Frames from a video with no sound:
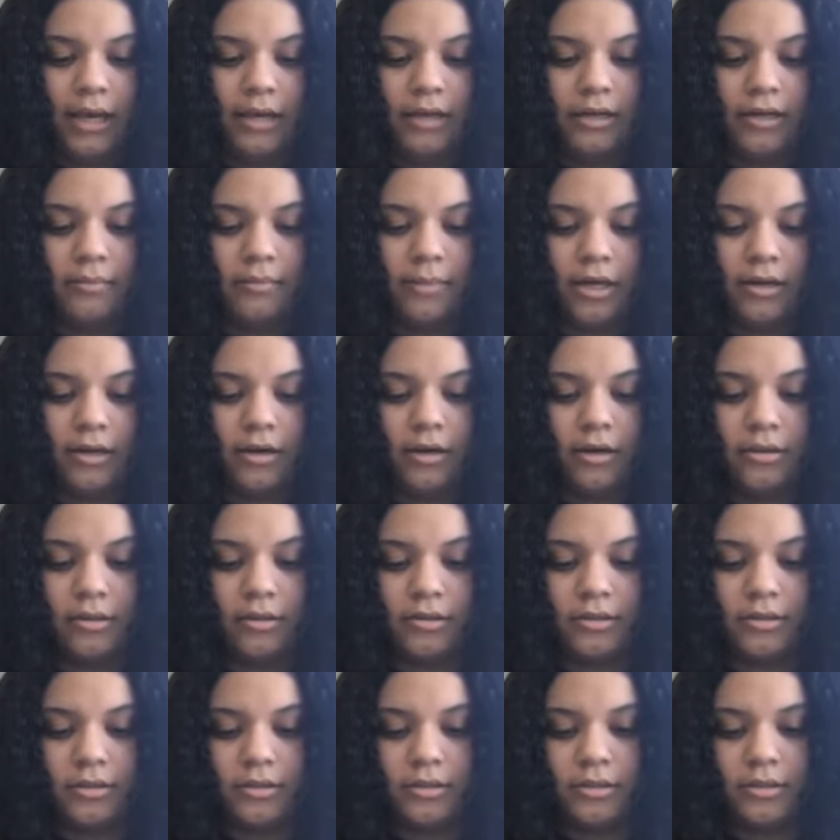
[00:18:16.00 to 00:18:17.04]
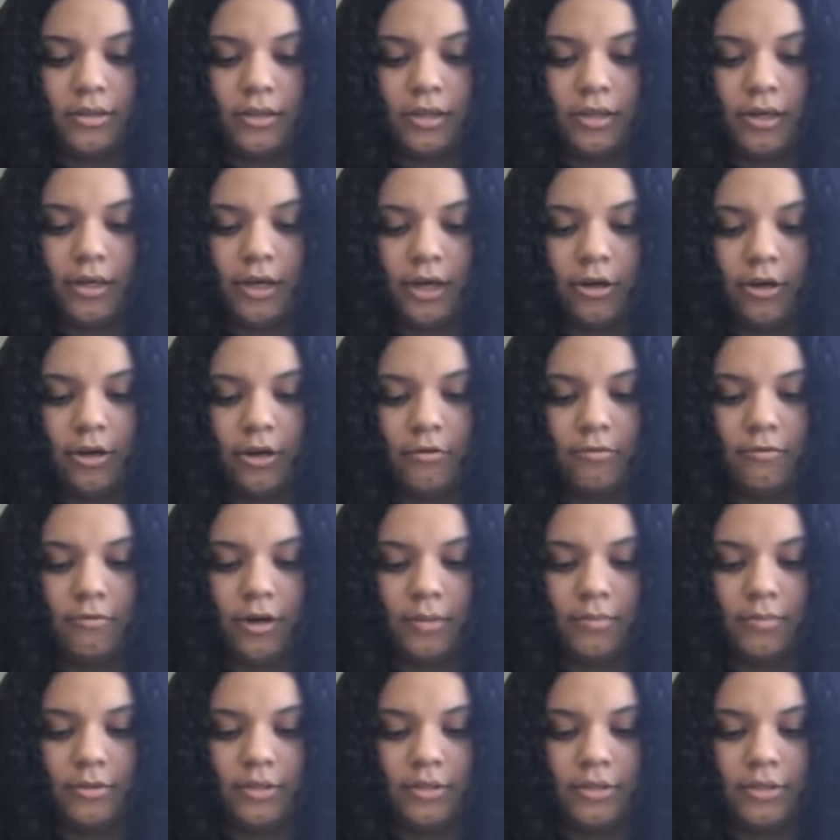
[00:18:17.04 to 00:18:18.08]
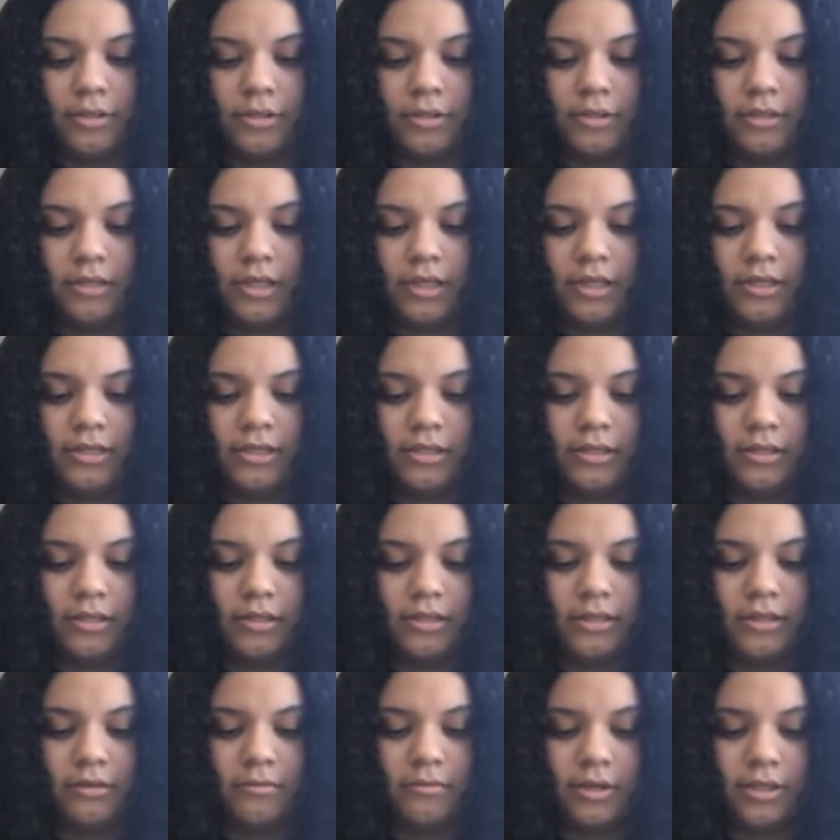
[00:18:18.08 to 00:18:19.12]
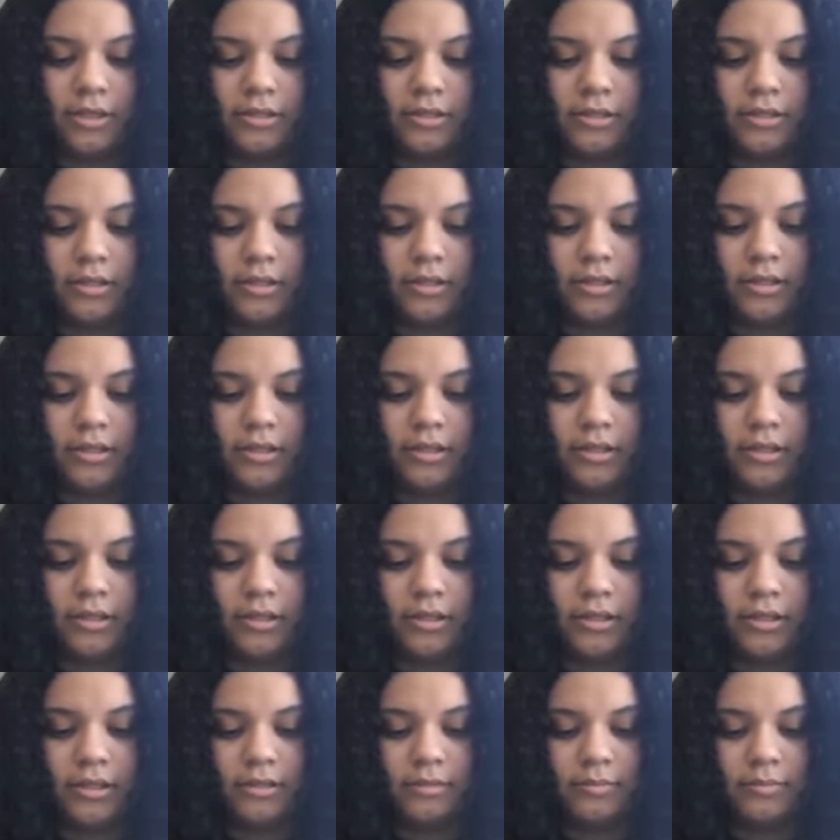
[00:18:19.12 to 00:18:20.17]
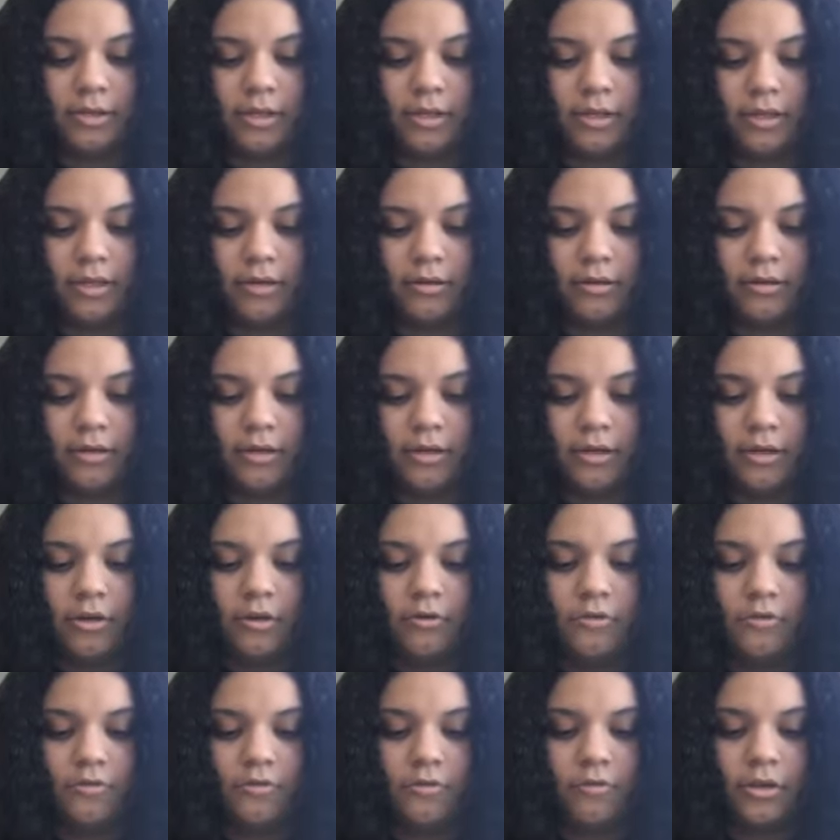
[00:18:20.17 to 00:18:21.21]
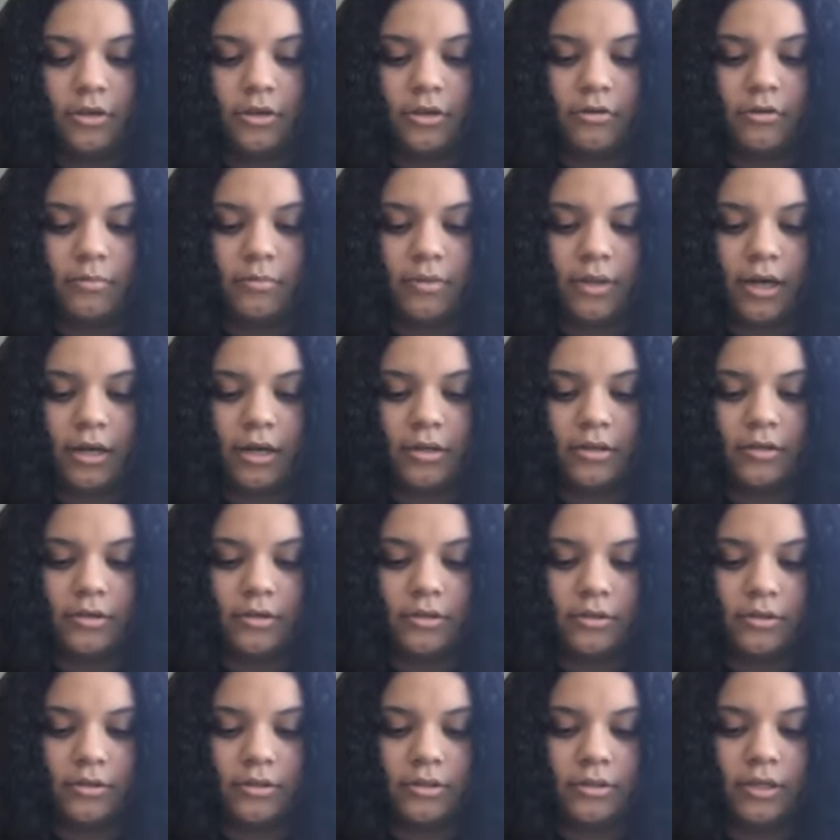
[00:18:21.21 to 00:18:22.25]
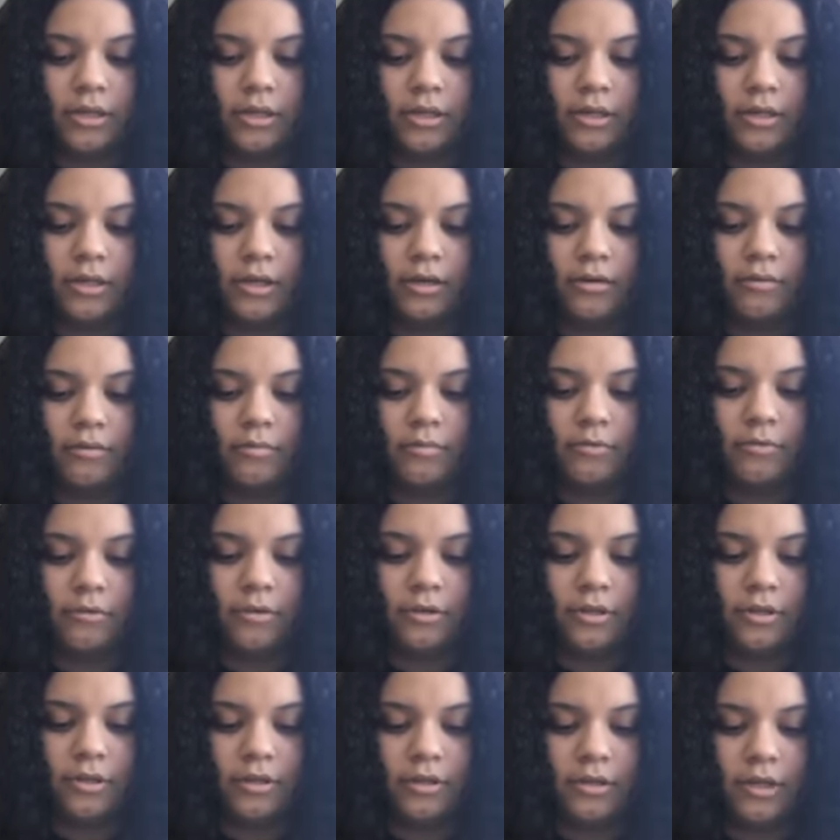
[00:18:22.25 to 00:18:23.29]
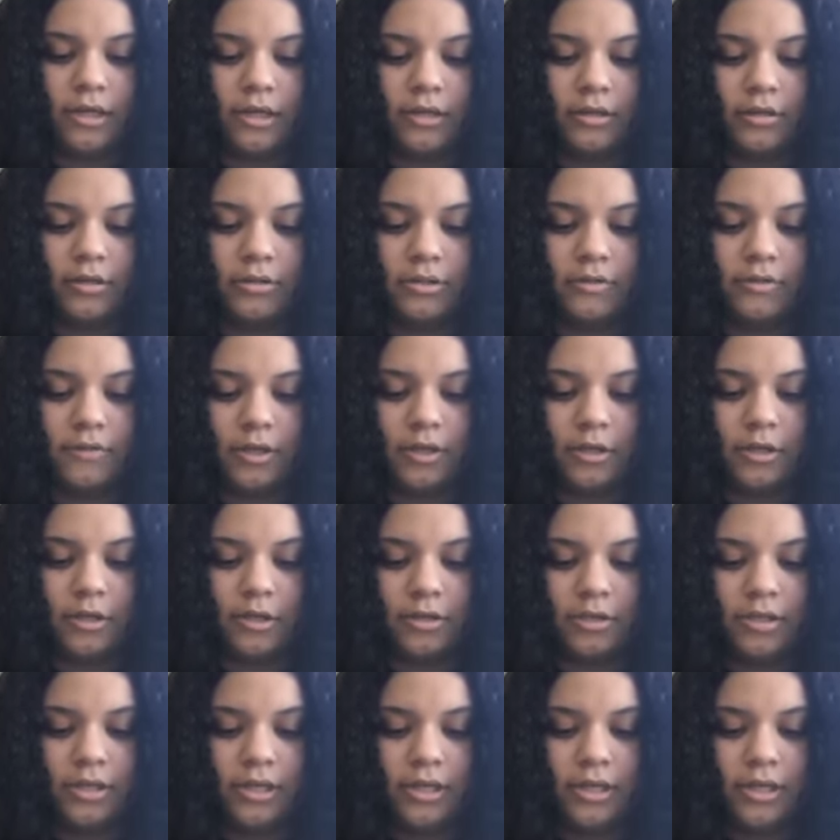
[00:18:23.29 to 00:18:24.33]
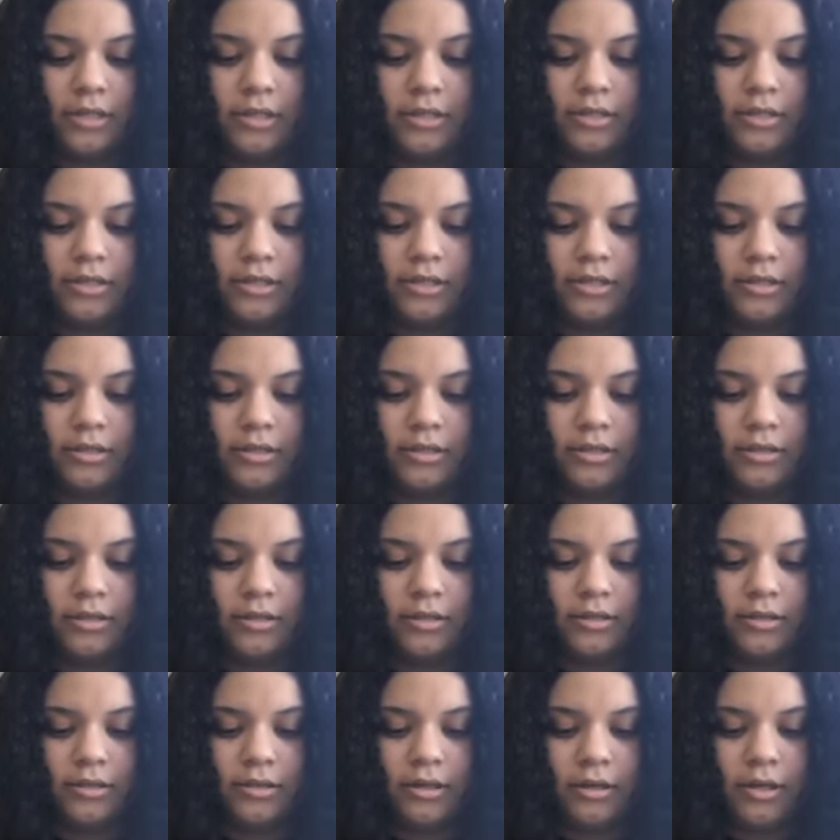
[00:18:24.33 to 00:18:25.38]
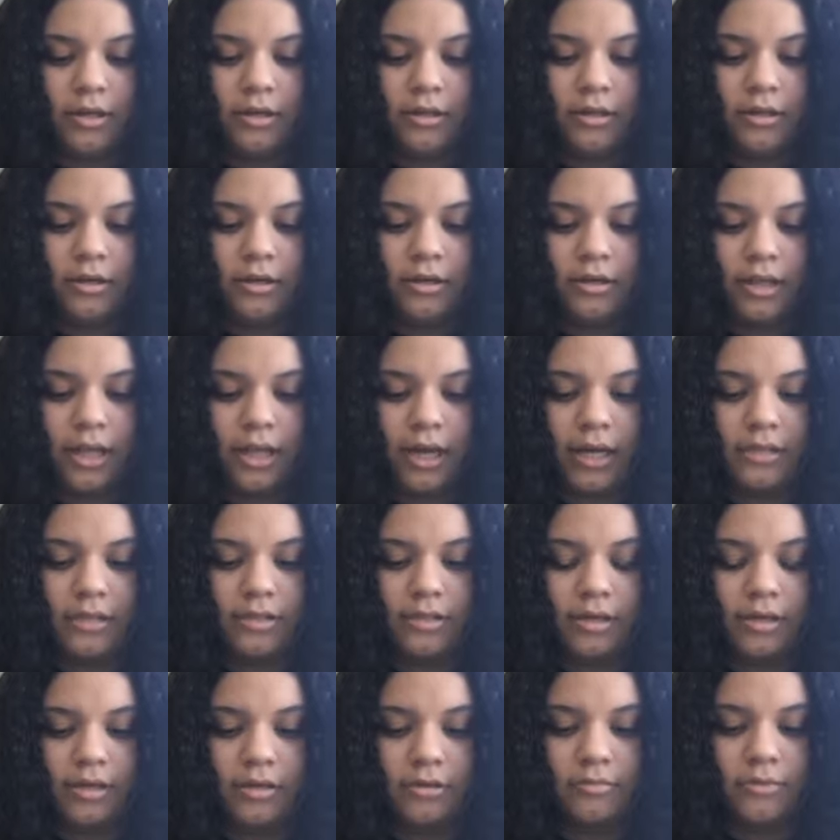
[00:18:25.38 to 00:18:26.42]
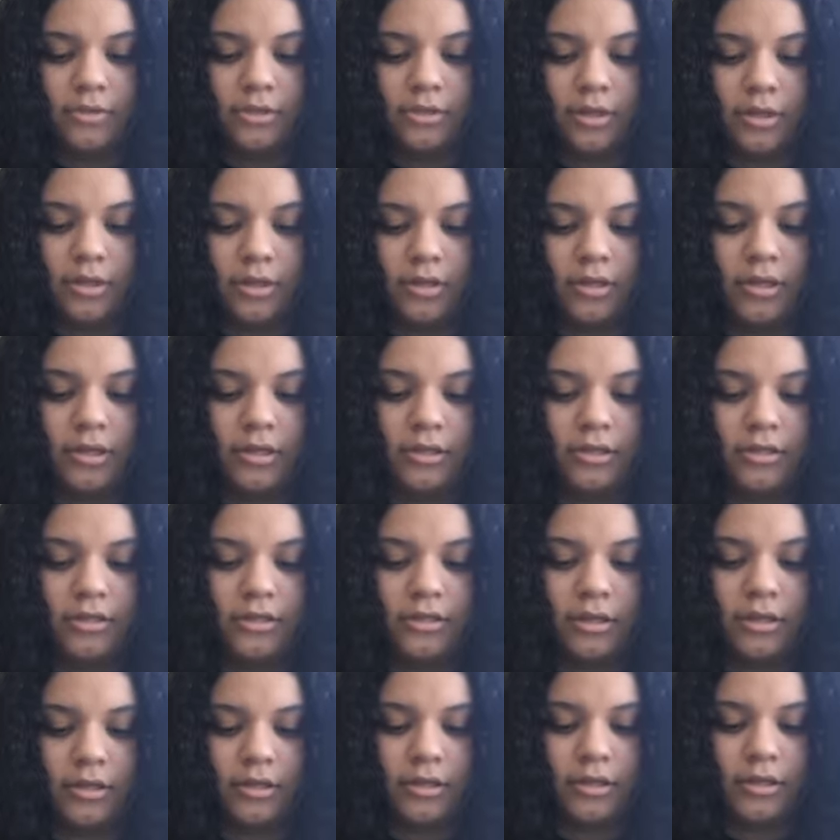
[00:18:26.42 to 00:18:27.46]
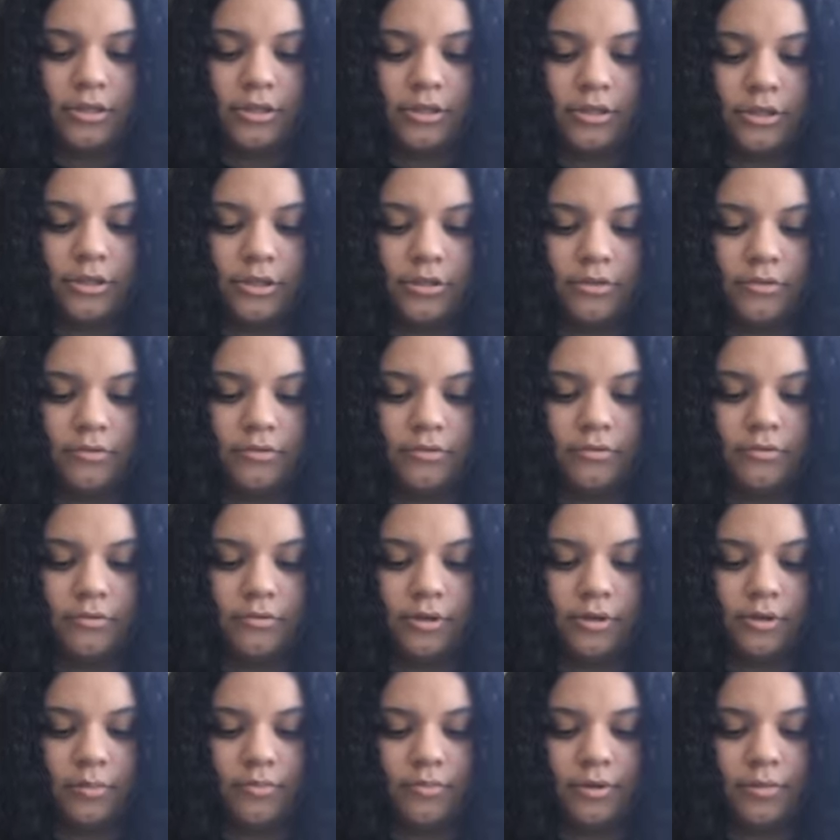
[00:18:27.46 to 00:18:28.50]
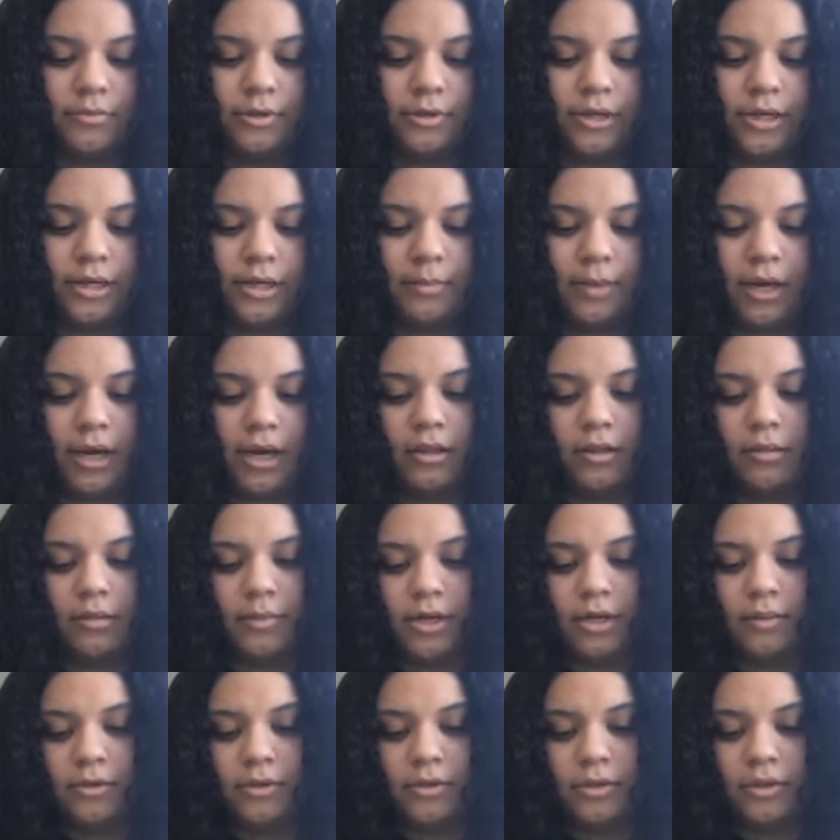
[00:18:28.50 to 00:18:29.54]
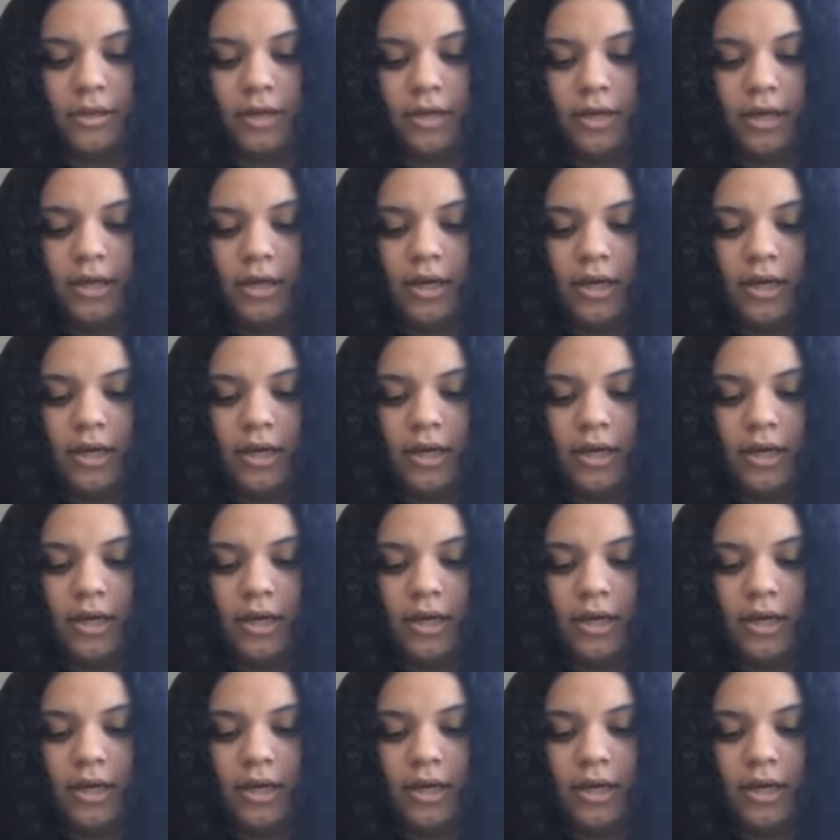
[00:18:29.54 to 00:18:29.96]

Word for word: Addie Mae Collins, Carol Robertson, Cynthia Wesley, Denise McNair, four little black girls, none more than 10 years of age, singing their last autumn song in the Sunday church school in Birmingham, Alabama.